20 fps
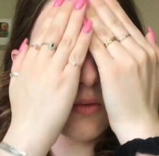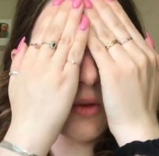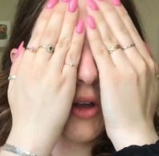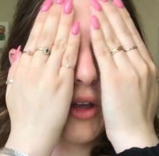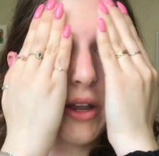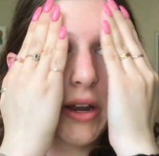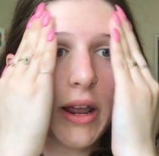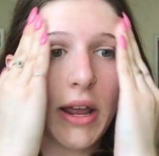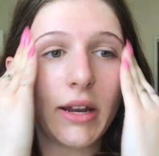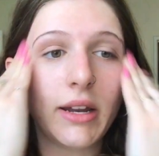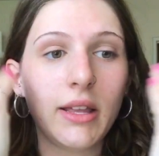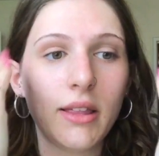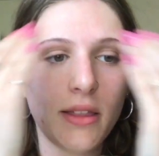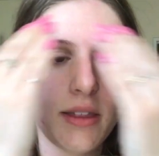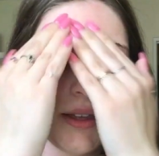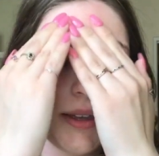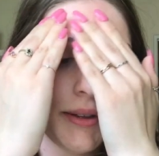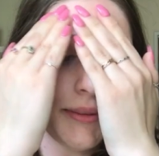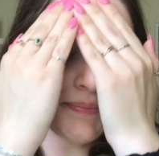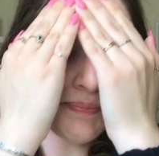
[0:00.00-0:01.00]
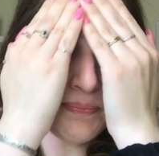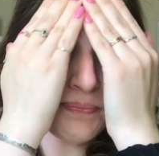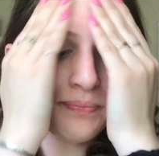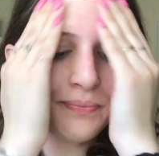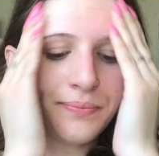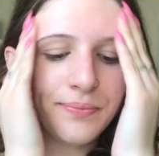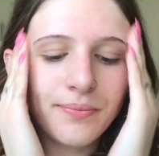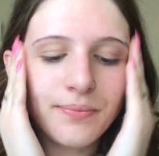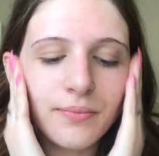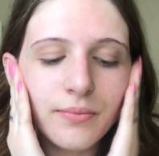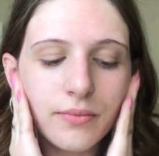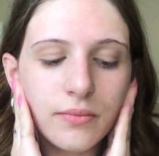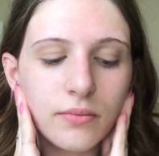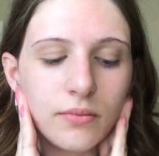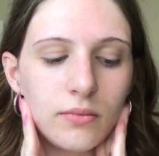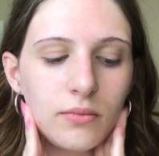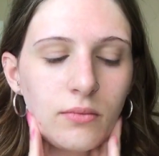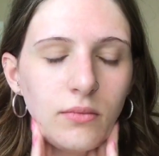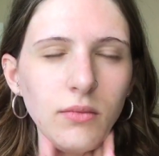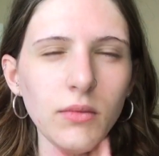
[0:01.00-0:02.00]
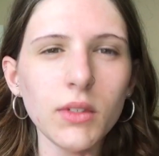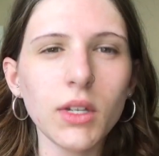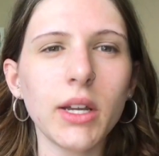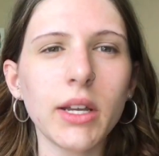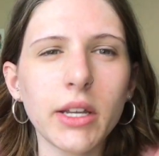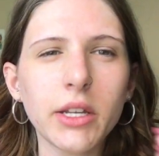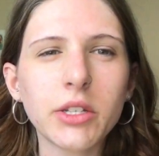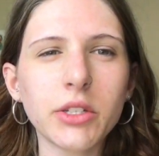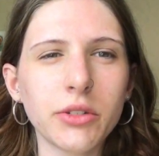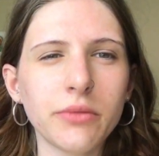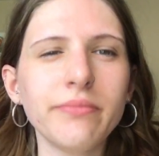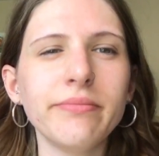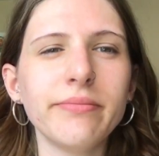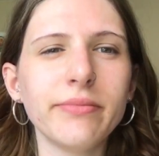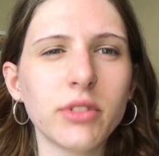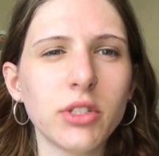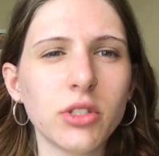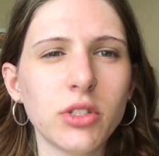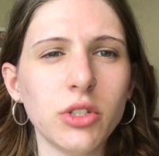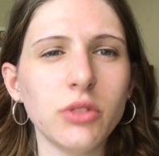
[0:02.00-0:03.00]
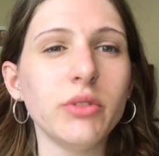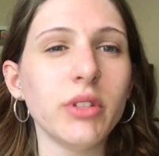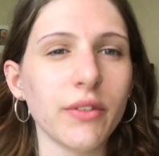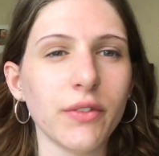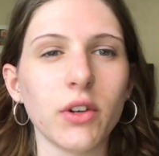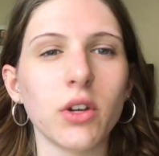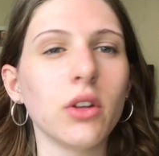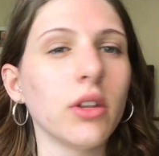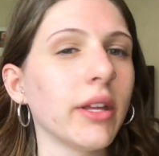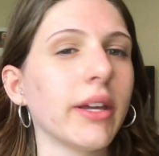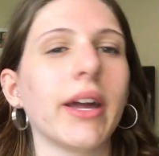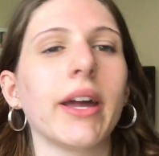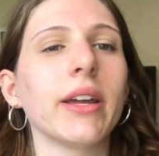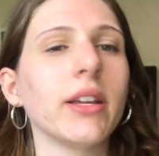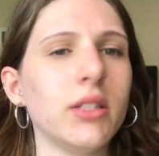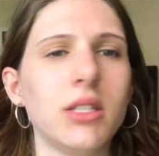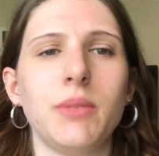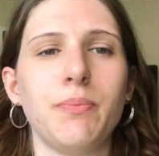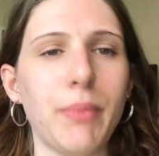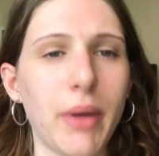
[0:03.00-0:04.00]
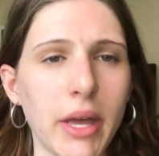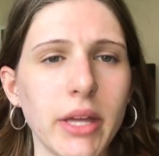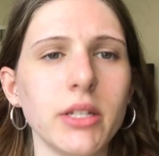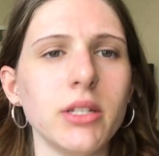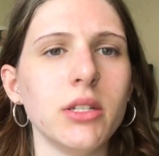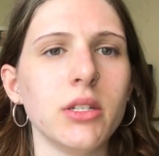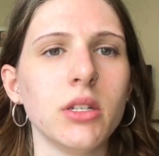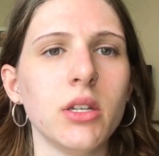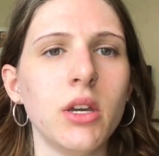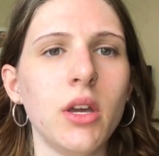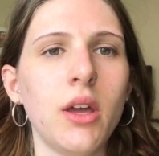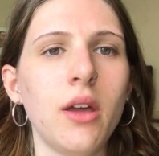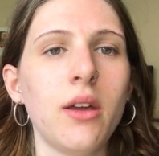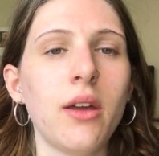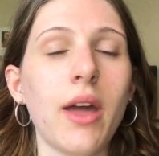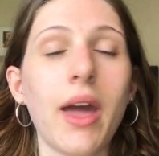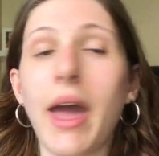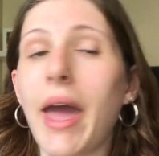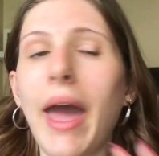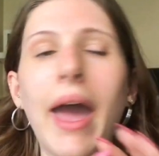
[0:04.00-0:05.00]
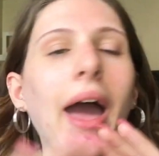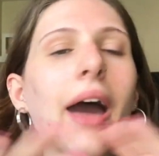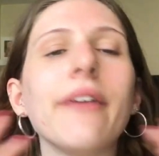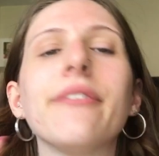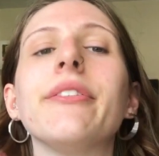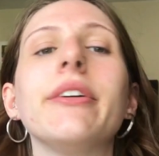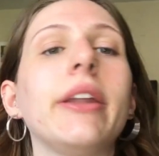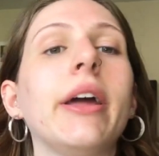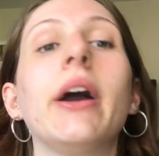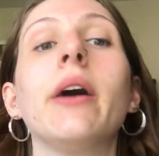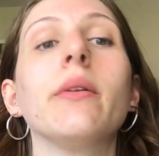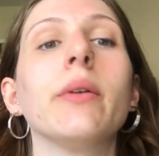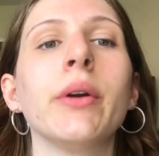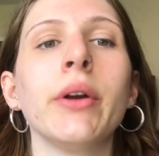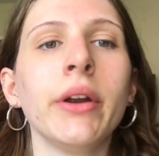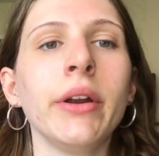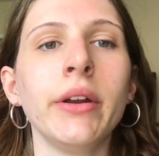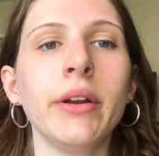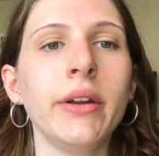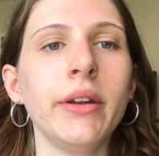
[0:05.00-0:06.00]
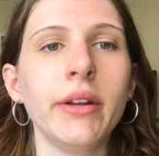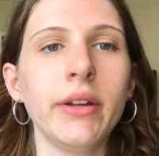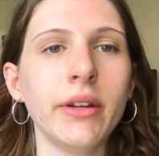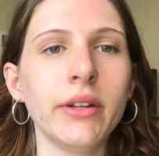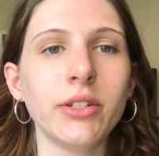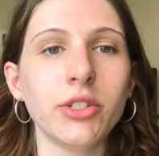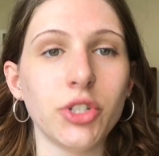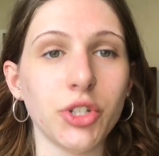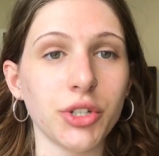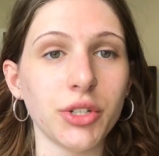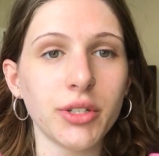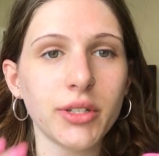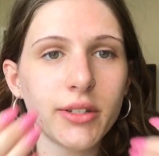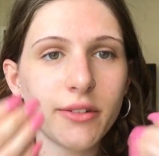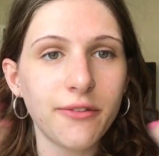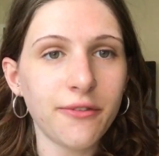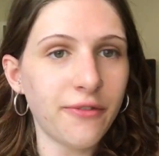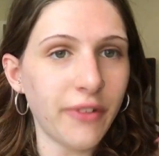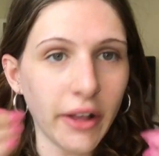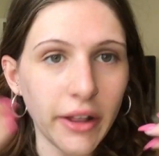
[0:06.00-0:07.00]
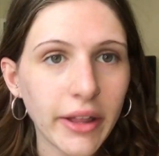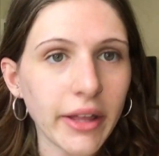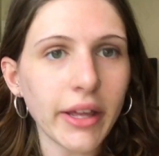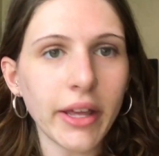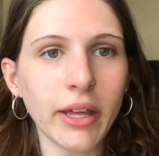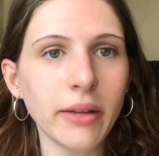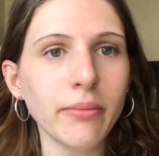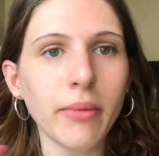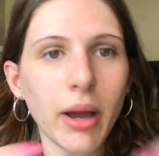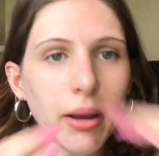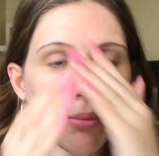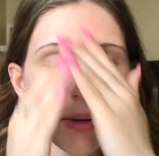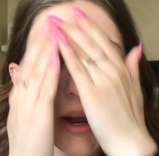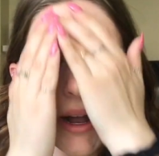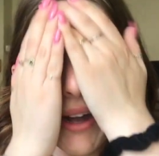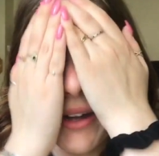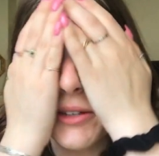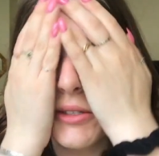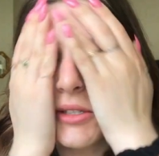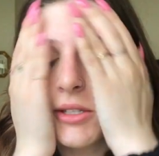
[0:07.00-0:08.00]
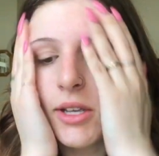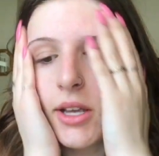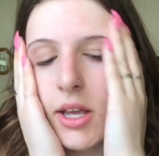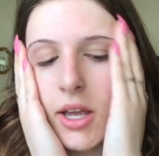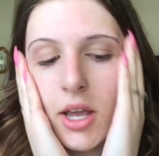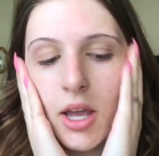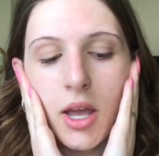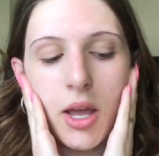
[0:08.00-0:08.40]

want anything like too difficult. Like I could spend half an hour just filling in my brows.